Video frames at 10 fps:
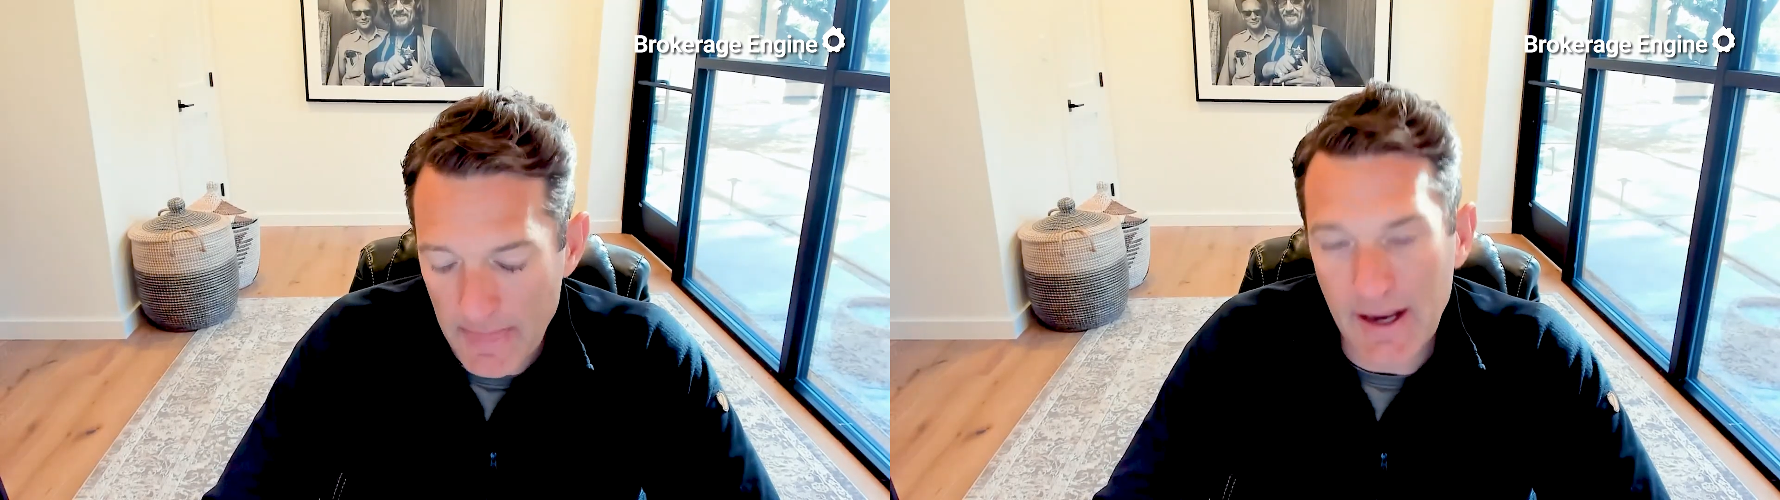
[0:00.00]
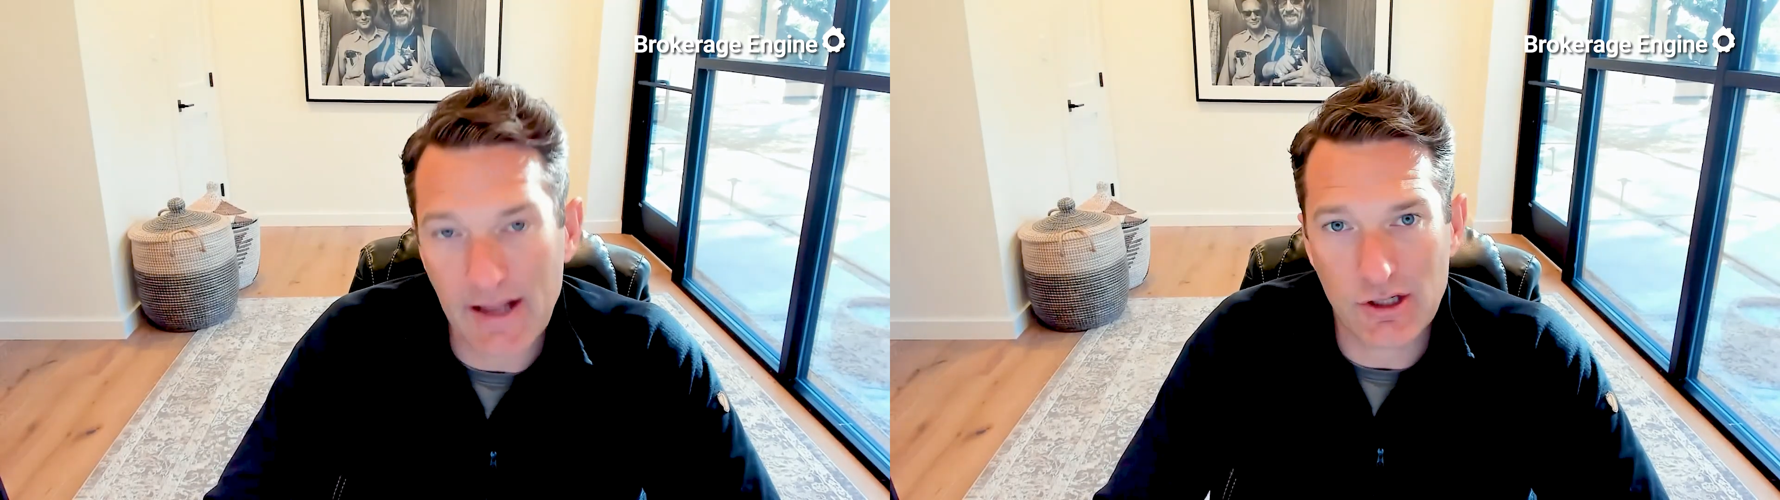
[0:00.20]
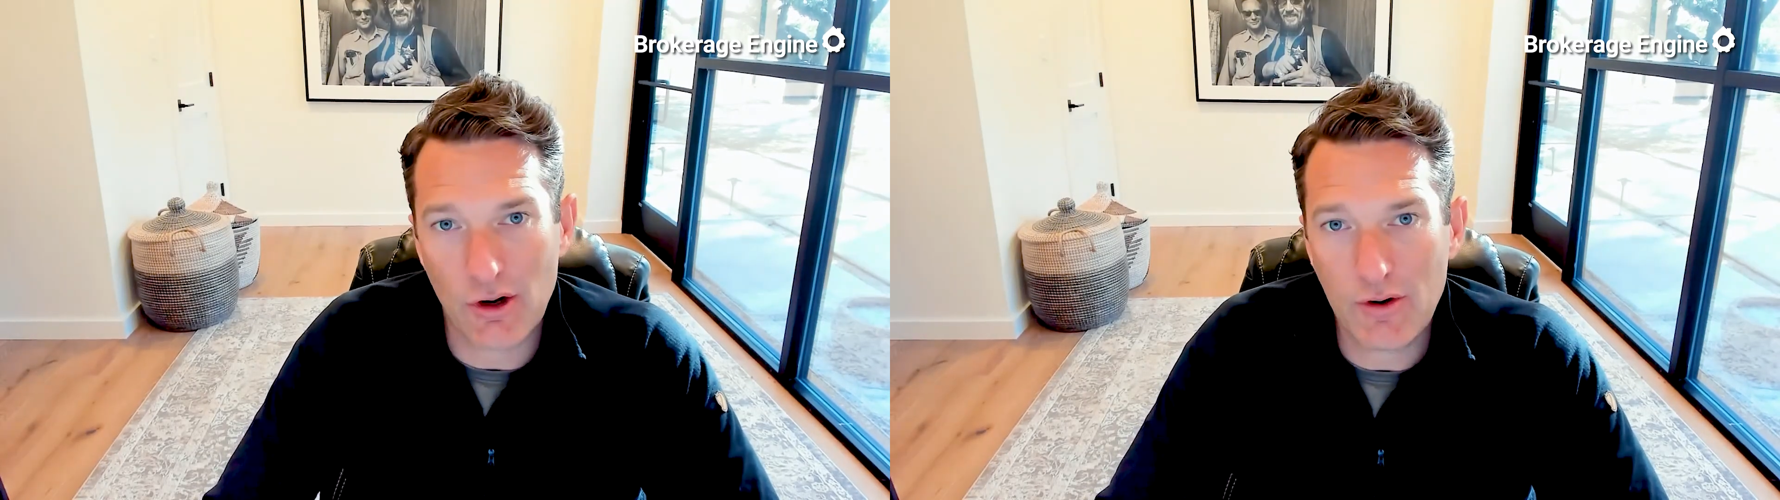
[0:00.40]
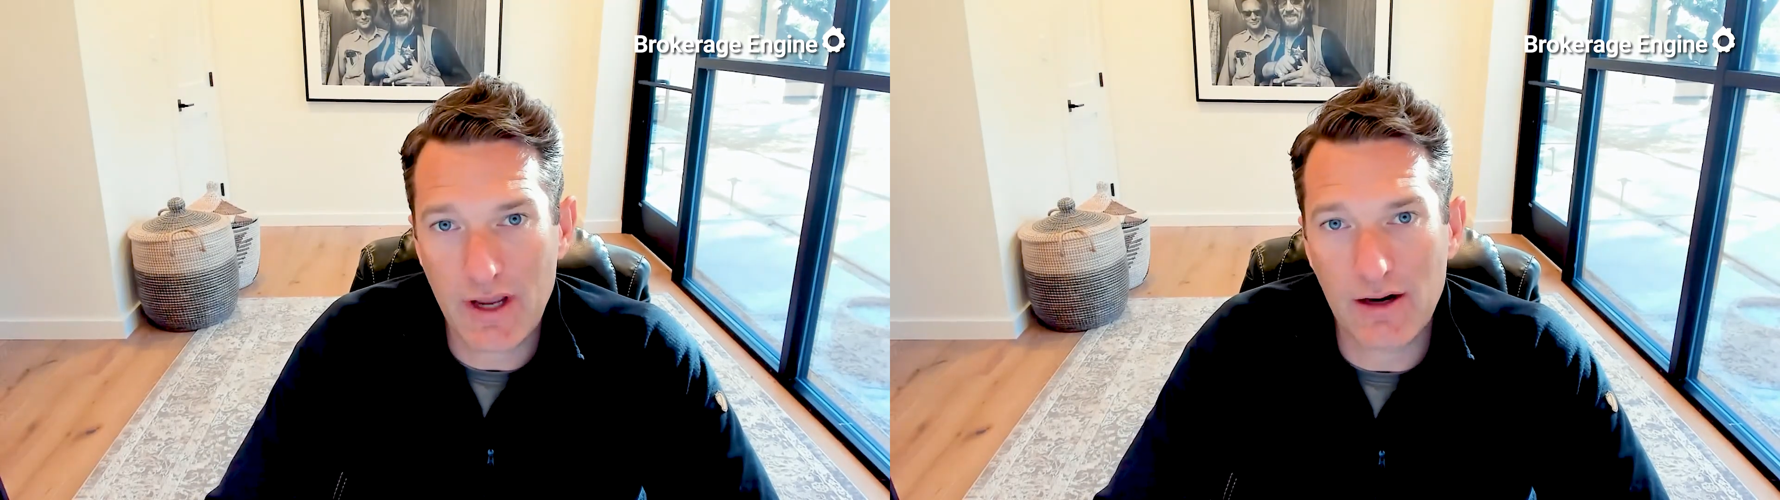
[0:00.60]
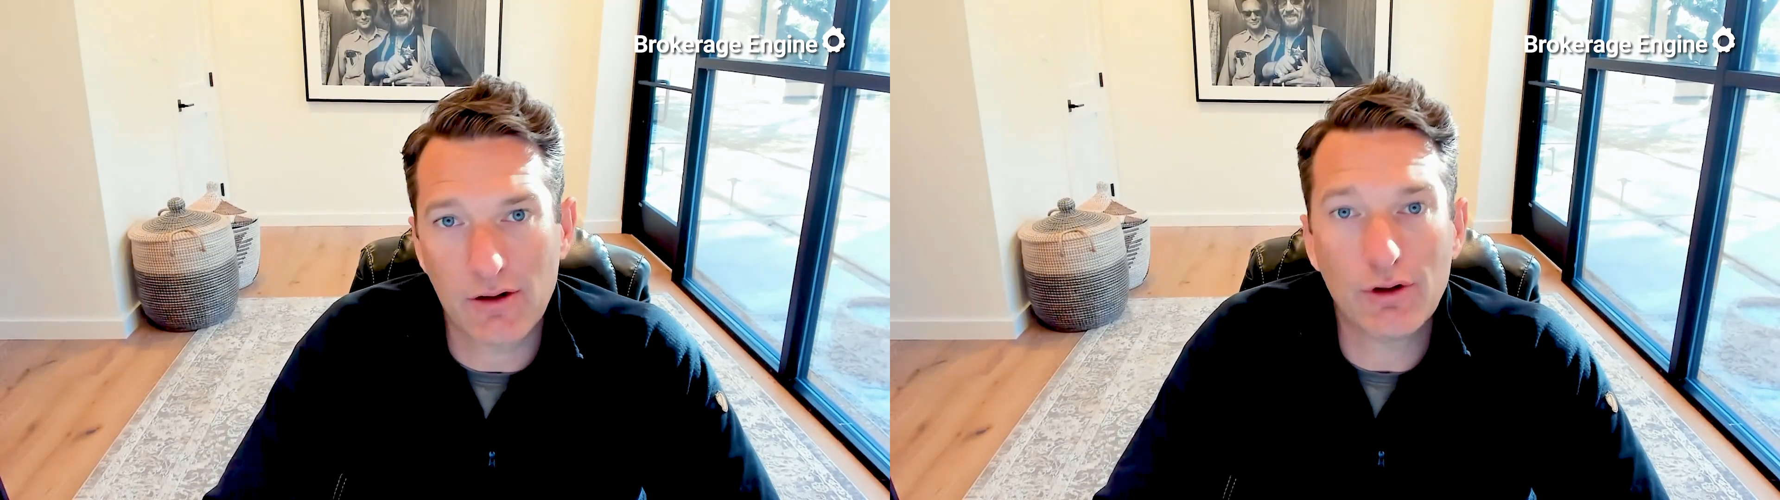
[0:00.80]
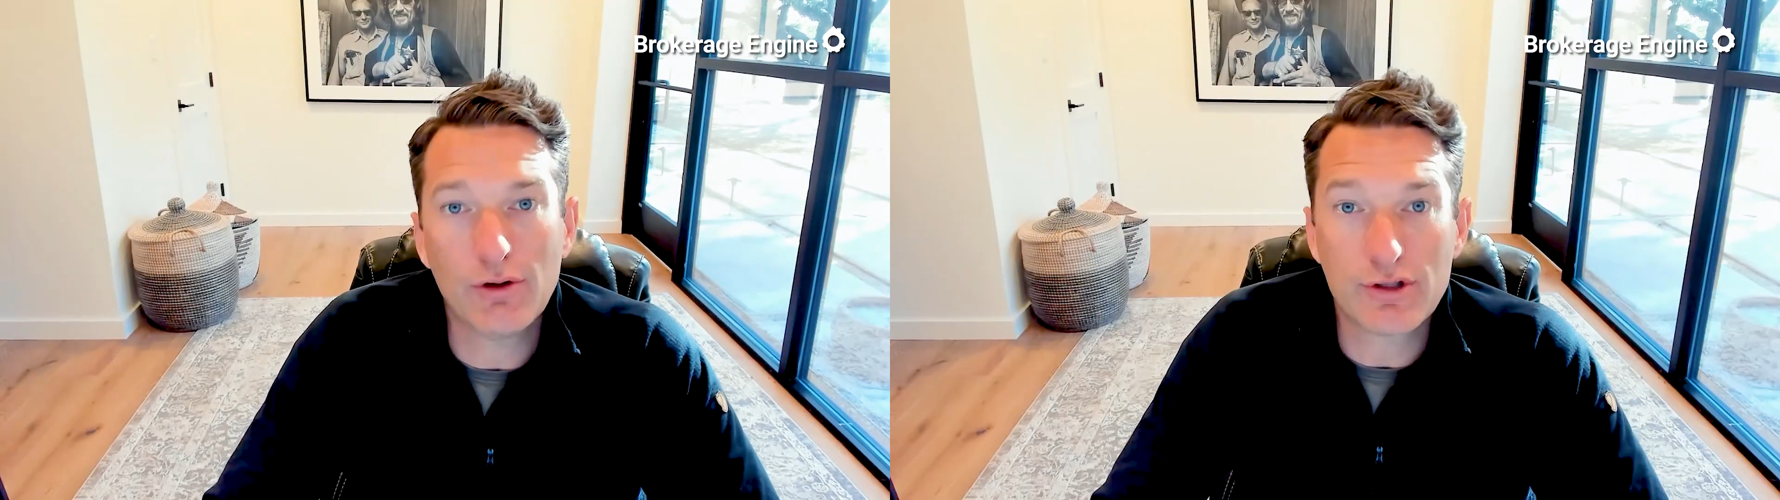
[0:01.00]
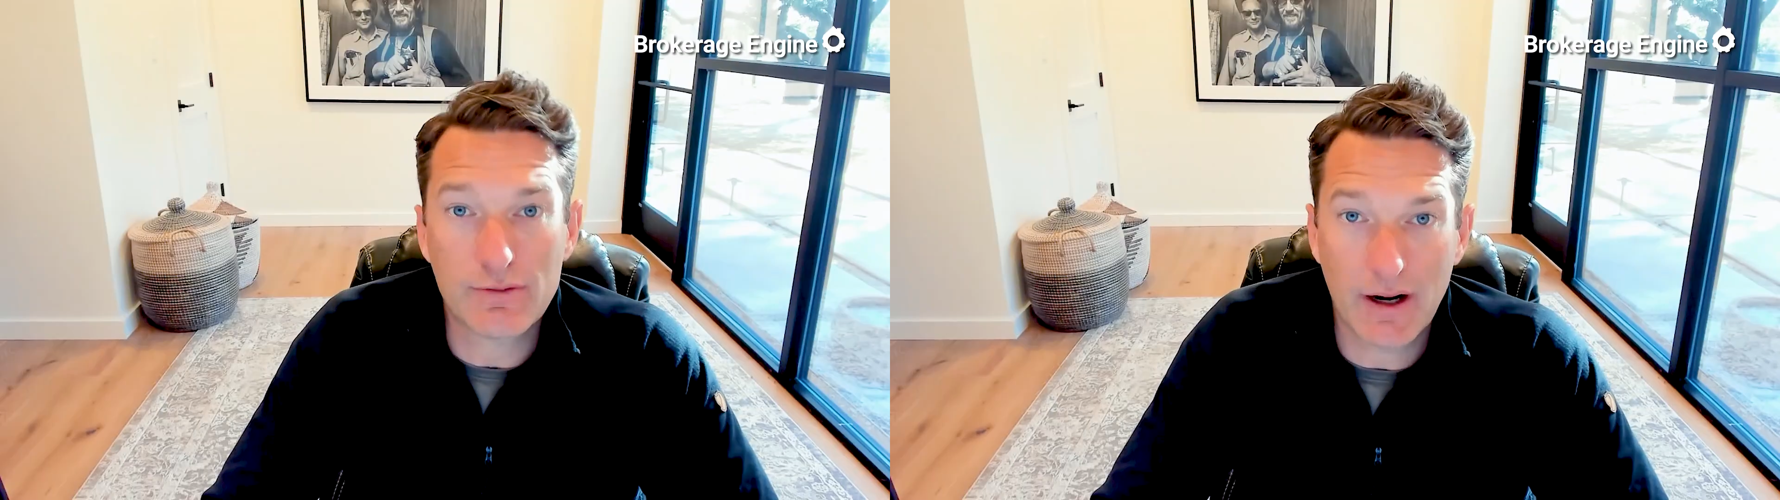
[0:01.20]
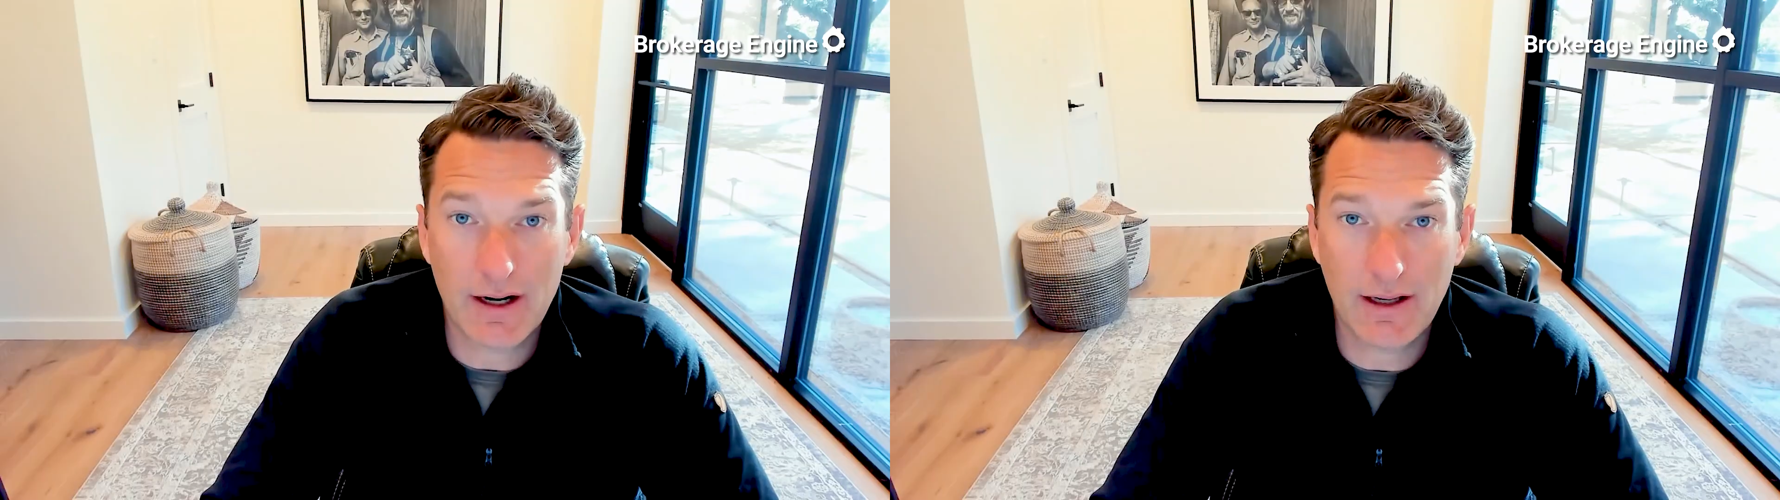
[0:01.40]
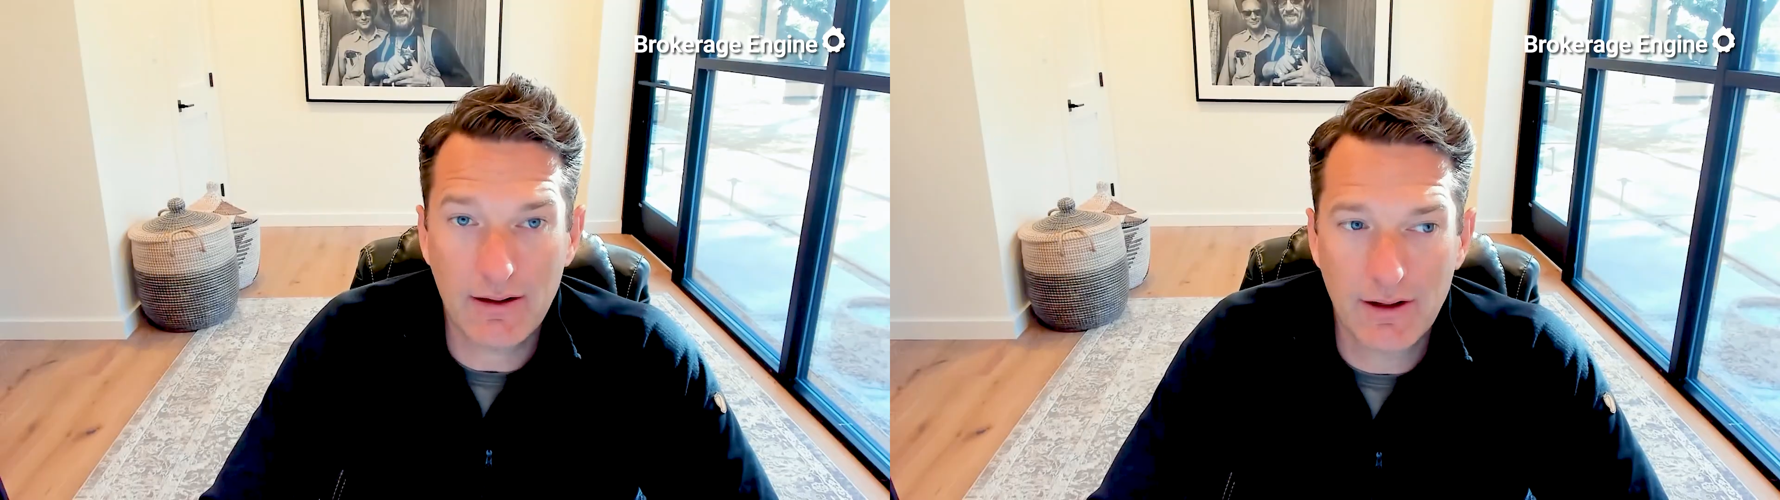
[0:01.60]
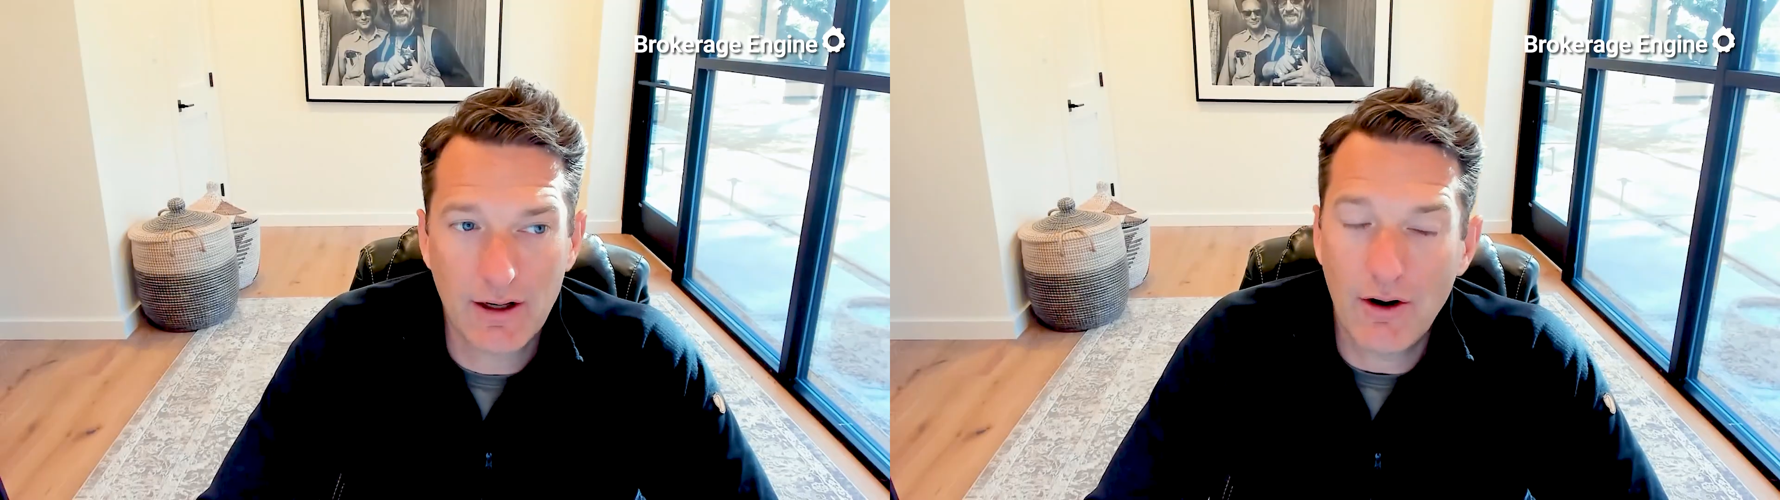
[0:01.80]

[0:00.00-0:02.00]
It's okay to lose money